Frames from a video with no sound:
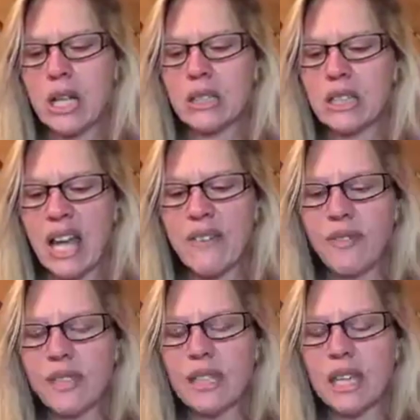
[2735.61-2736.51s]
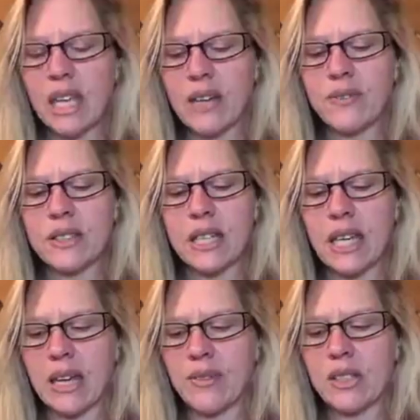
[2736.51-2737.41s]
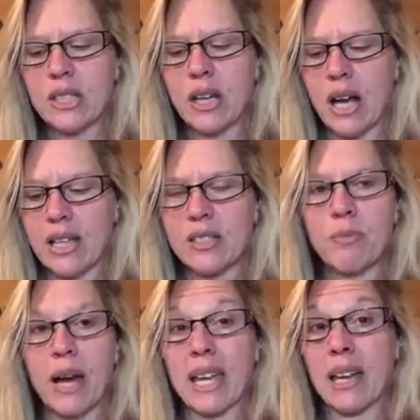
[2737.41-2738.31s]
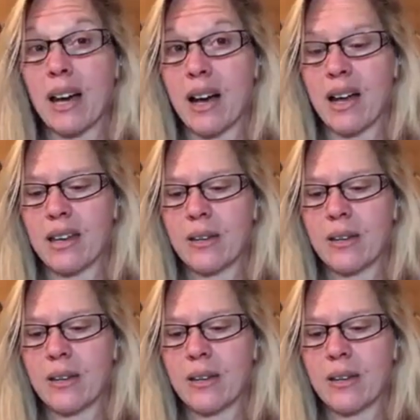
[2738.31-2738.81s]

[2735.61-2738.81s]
Life is a gift given to us by God.